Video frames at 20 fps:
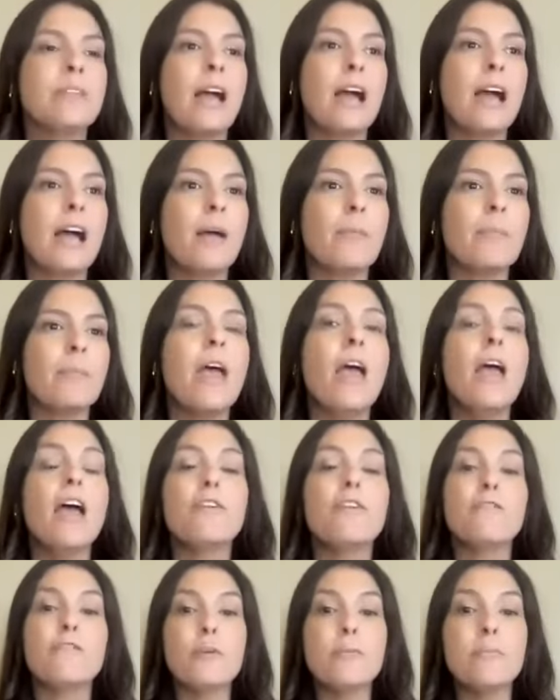Um,
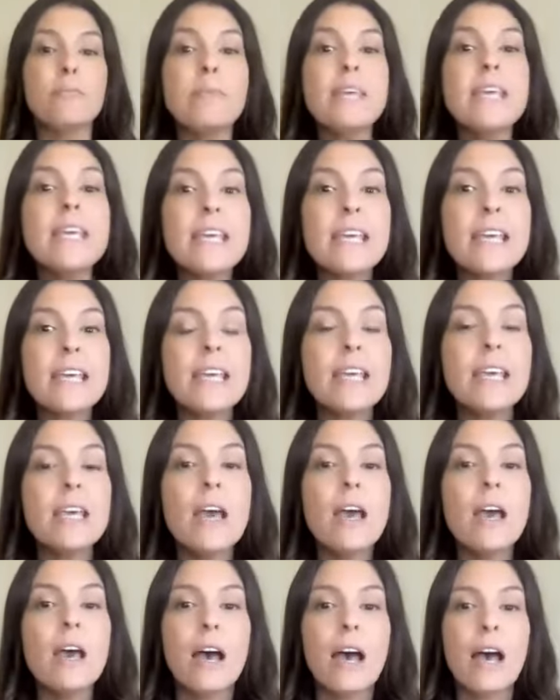for me,
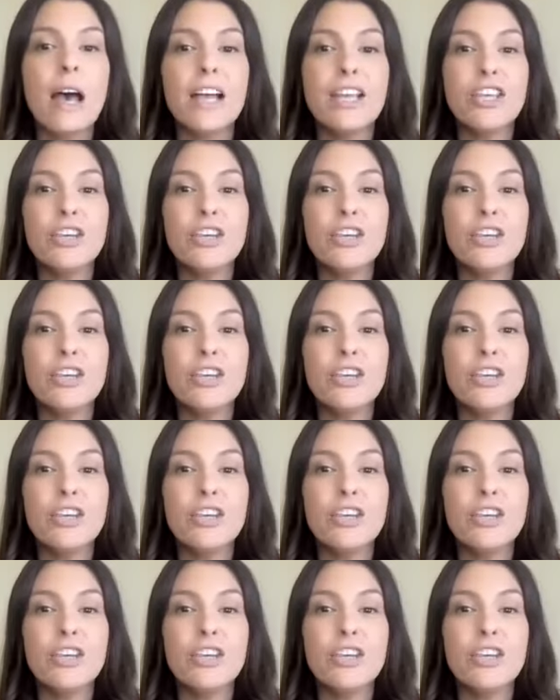uh,